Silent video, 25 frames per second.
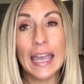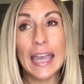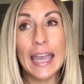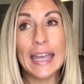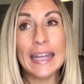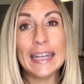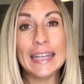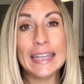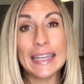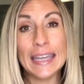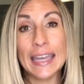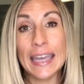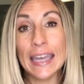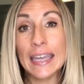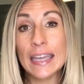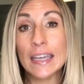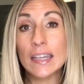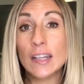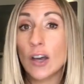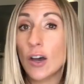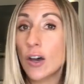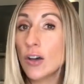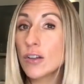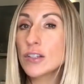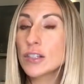and it
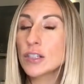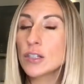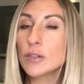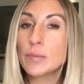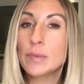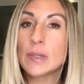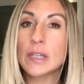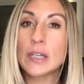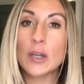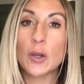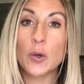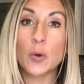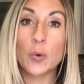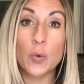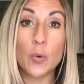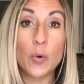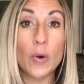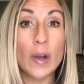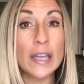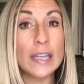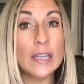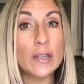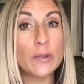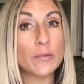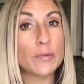can also be
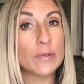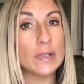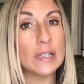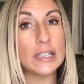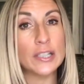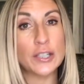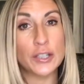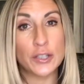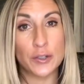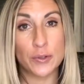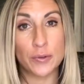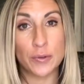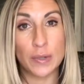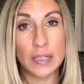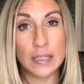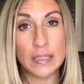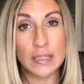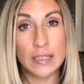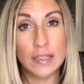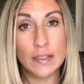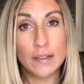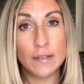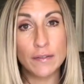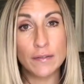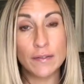quite
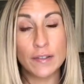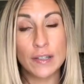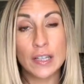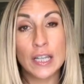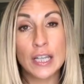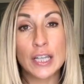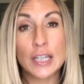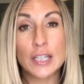restrictive,